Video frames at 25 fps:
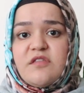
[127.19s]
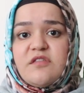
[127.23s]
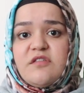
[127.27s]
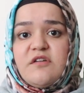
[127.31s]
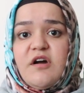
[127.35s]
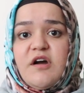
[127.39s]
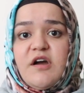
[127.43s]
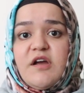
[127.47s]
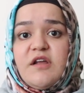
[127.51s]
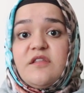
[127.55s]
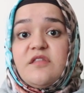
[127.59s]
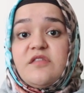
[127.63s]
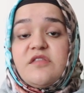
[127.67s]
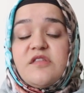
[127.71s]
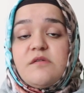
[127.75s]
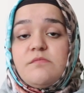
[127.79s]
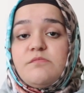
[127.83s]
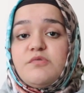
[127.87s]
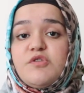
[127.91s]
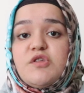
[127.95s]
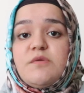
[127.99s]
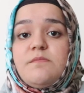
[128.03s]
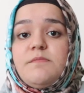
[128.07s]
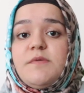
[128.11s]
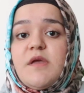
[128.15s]
size
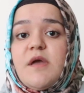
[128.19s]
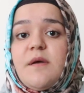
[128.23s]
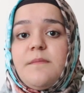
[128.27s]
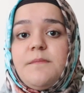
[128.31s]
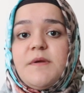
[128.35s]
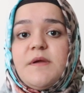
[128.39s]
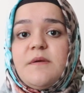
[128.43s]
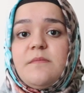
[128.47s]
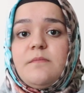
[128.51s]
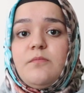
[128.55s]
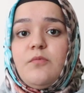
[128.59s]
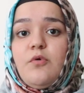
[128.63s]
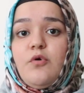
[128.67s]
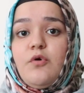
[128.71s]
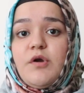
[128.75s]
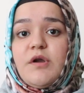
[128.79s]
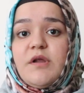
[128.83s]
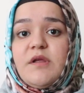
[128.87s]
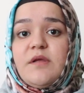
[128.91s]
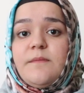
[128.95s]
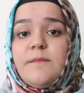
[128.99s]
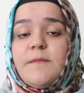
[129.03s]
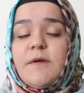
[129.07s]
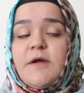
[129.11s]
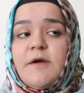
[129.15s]
seems to be a bit
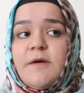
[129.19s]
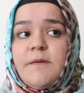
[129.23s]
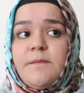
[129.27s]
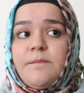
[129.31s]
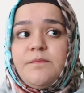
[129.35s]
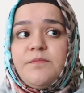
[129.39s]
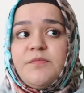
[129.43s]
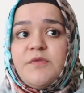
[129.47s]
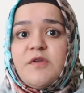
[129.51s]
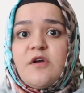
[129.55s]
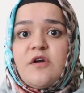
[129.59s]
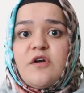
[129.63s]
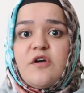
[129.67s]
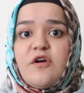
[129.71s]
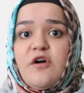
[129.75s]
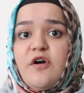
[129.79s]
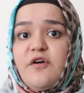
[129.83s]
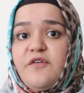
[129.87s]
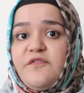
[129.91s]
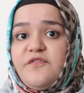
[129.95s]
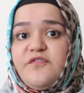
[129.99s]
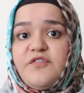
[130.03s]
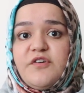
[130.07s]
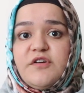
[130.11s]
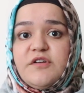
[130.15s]
more
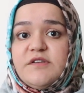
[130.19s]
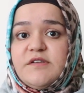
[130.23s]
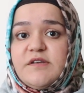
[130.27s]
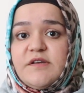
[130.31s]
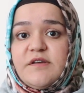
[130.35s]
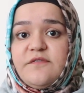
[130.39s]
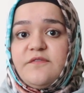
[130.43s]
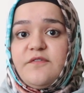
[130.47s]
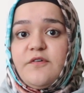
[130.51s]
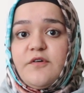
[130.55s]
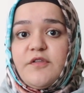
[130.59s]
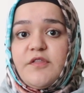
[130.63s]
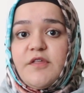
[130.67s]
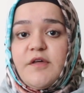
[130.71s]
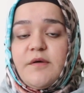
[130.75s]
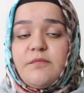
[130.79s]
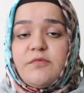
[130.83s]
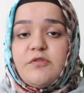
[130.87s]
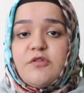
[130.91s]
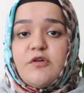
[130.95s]
comforting for them.